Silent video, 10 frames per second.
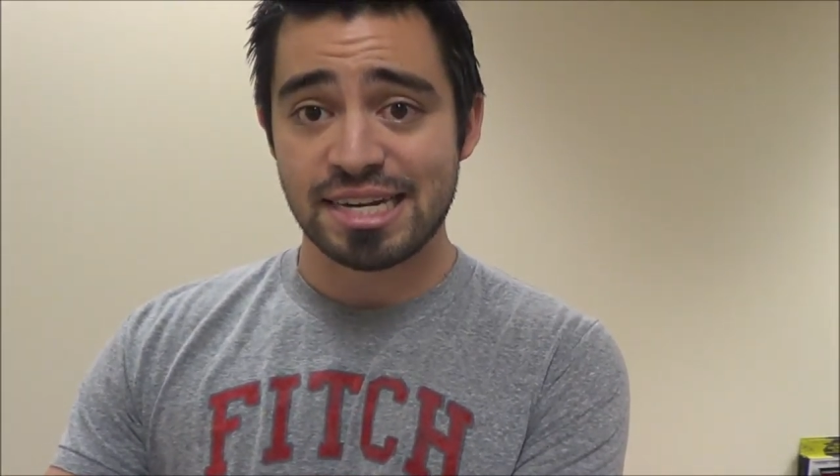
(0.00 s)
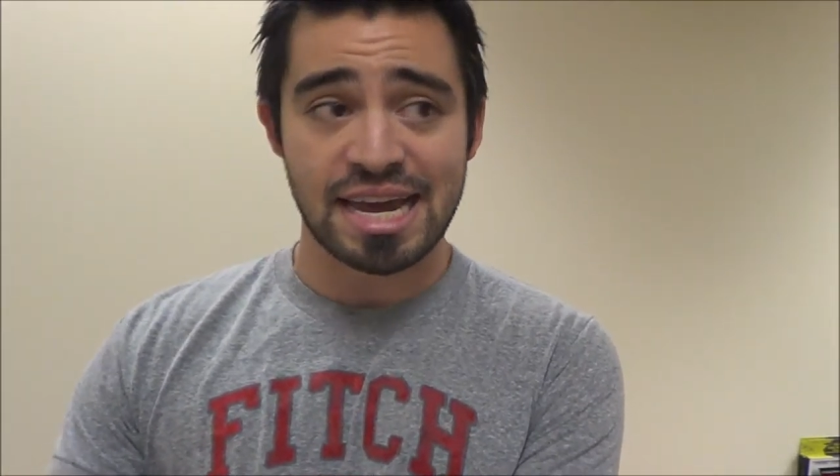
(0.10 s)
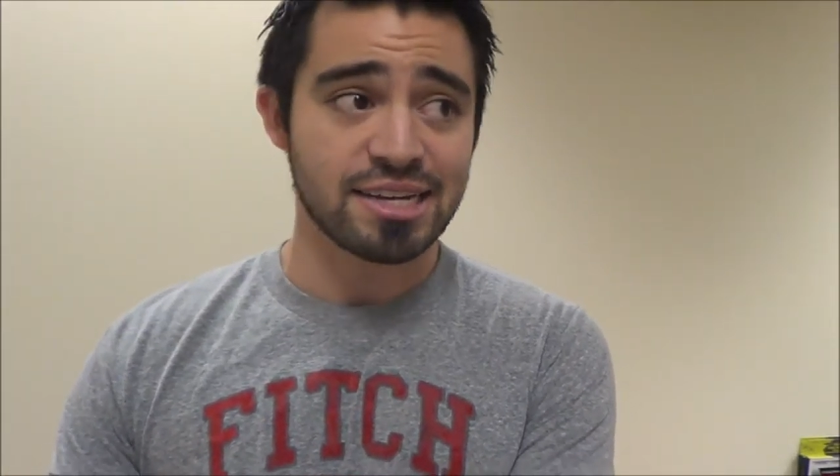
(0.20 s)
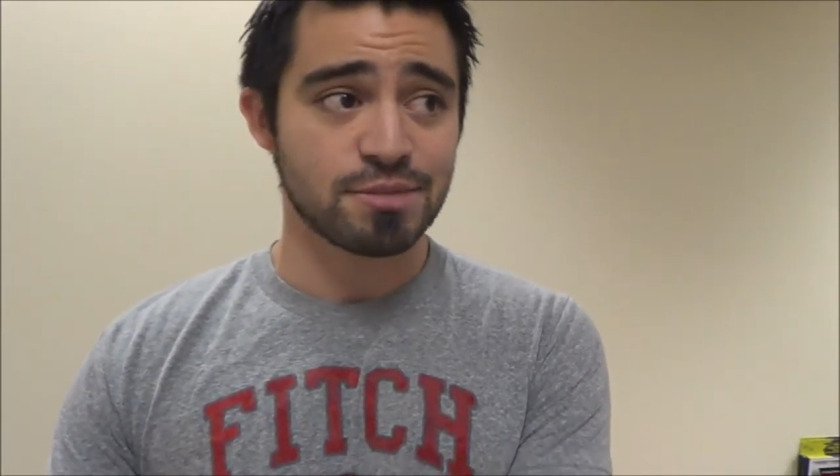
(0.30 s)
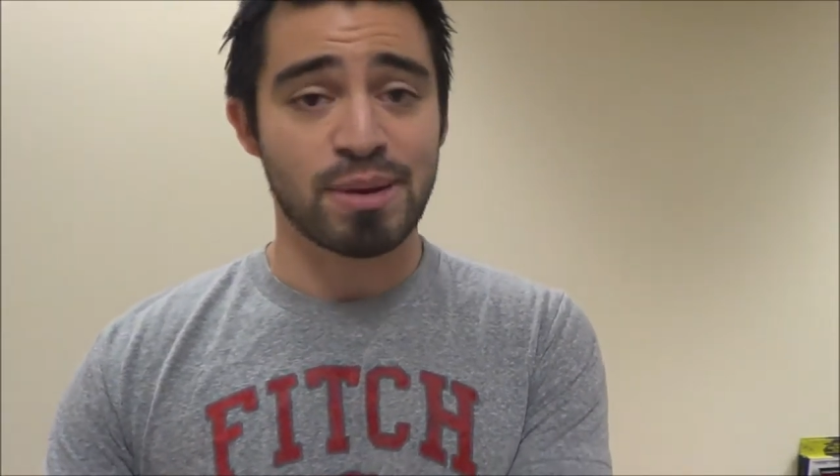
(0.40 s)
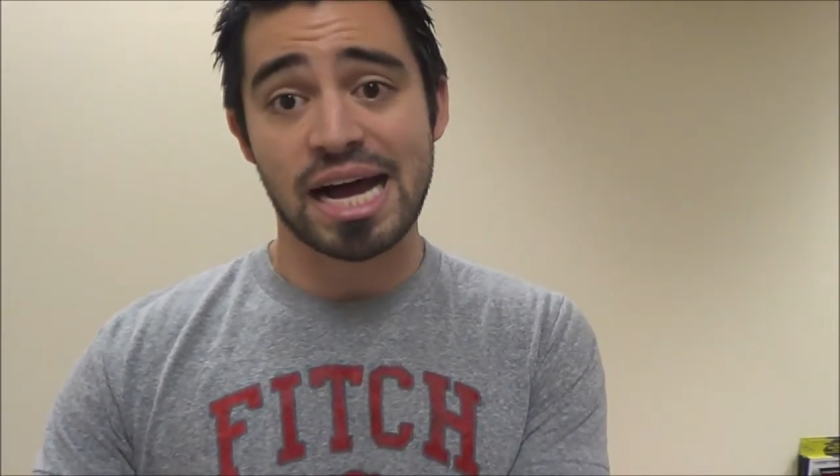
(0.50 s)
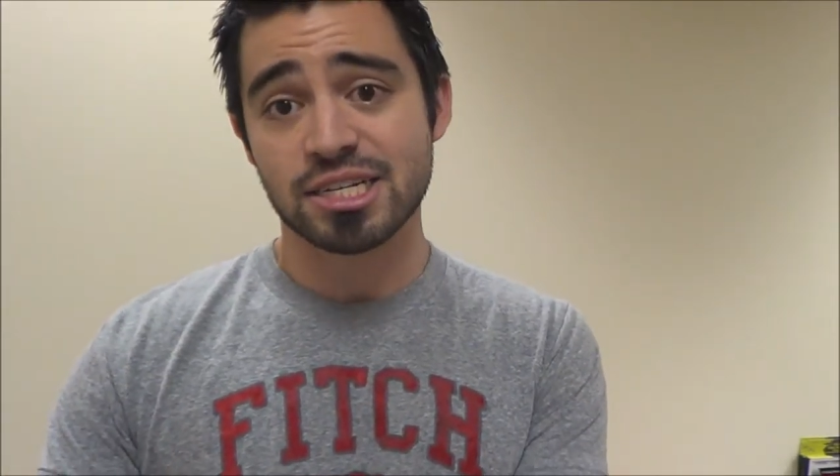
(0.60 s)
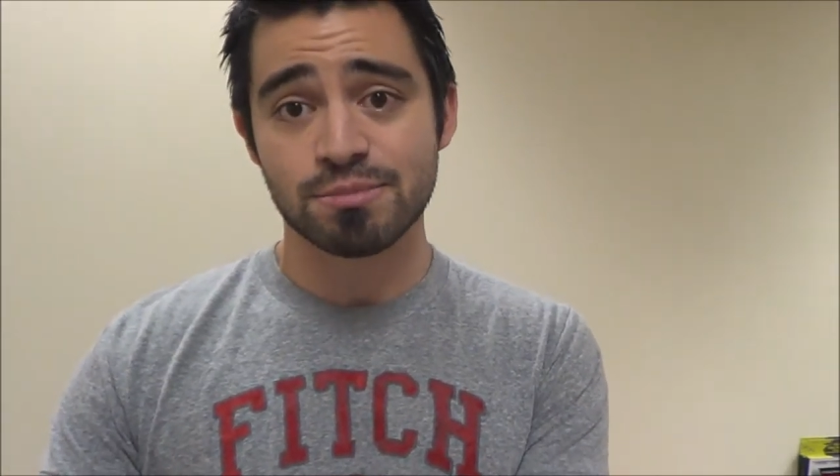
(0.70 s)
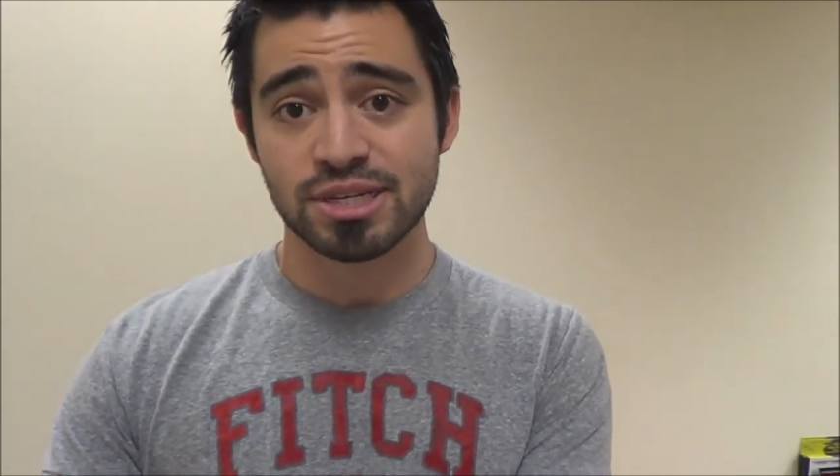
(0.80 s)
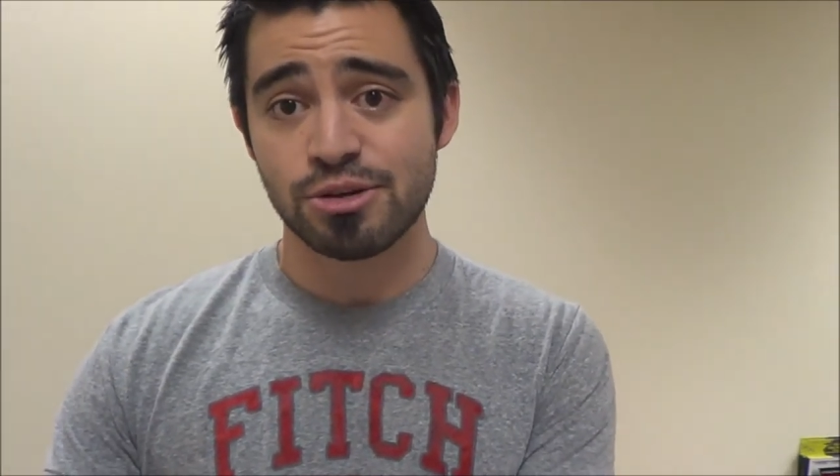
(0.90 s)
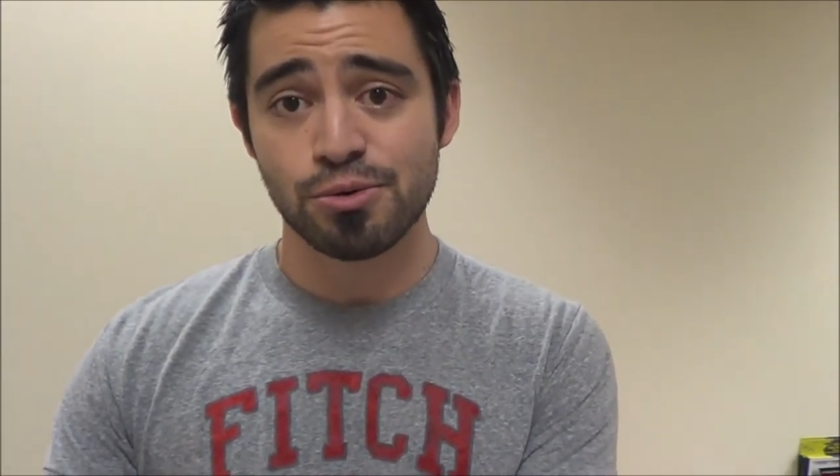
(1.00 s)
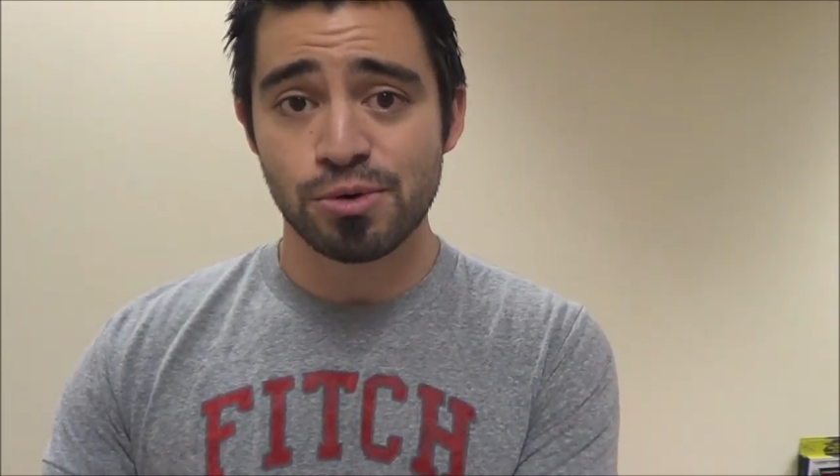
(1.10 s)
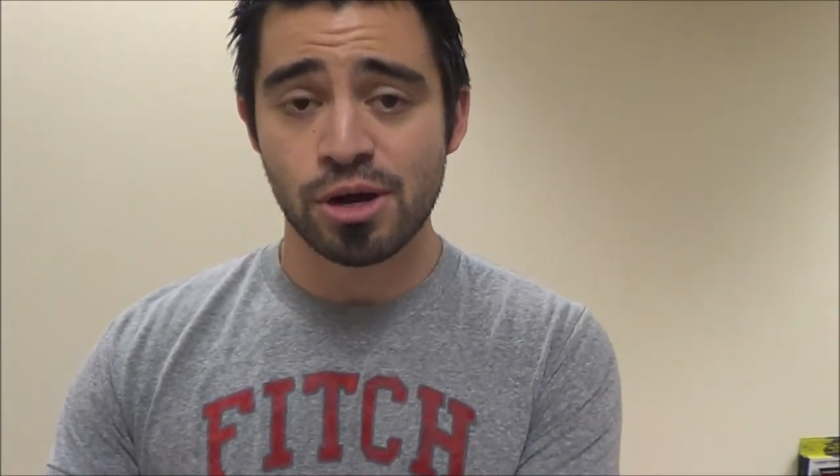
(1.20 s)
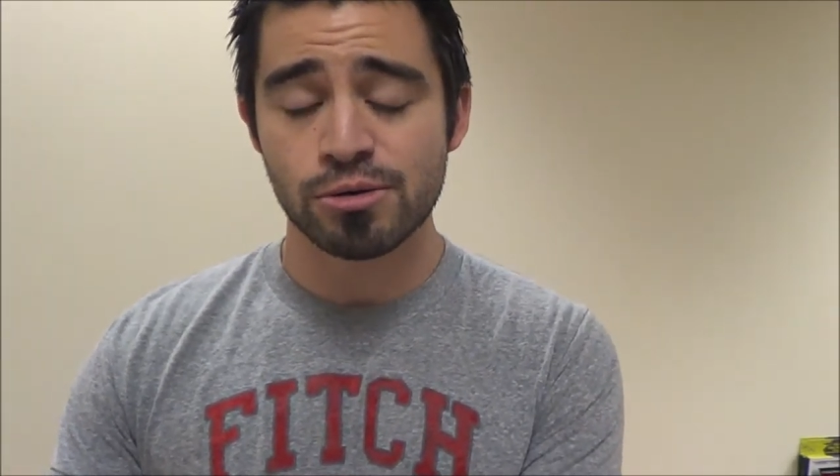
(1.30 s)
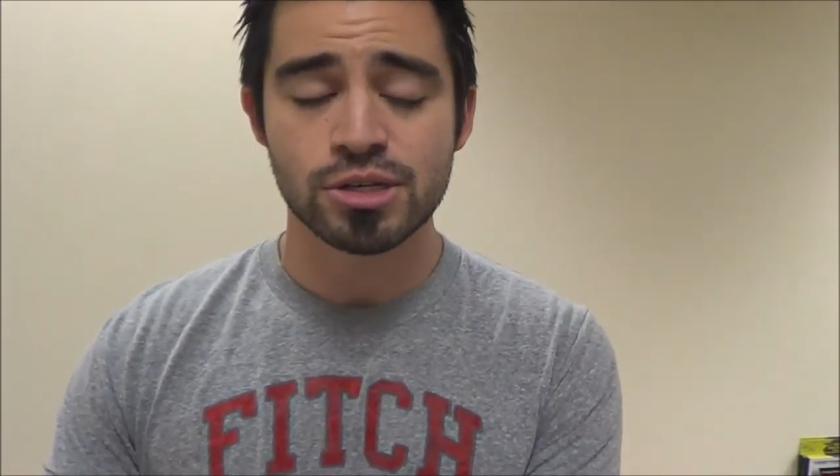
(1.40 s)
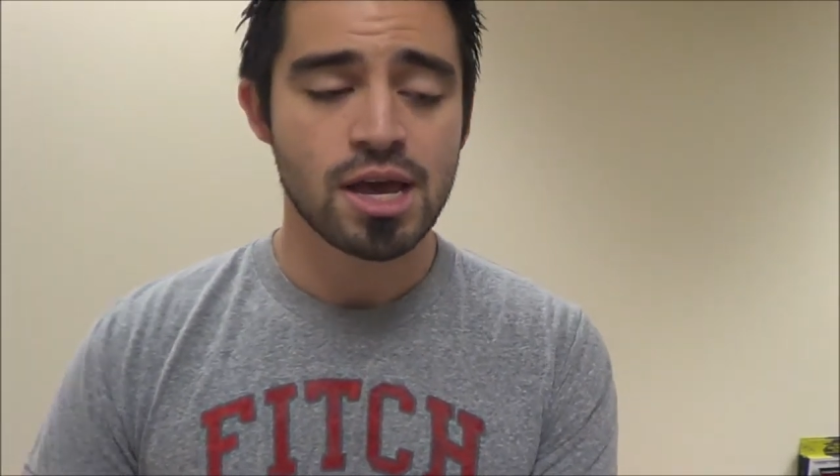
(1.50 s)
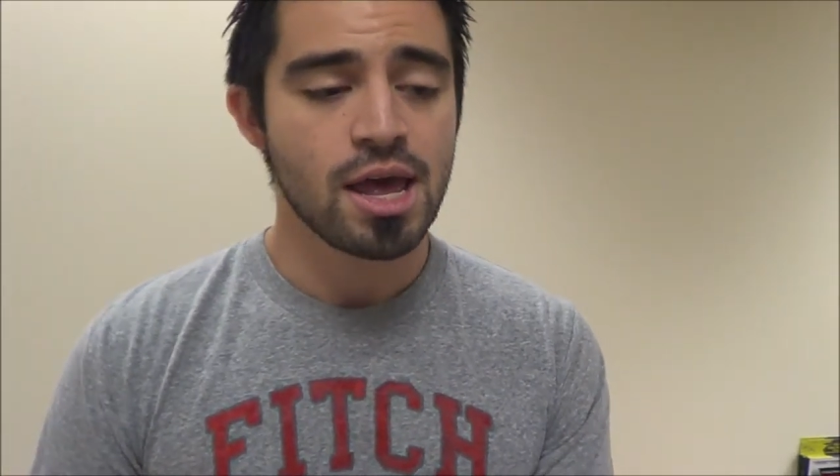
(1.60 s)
next, possibly. Who knows?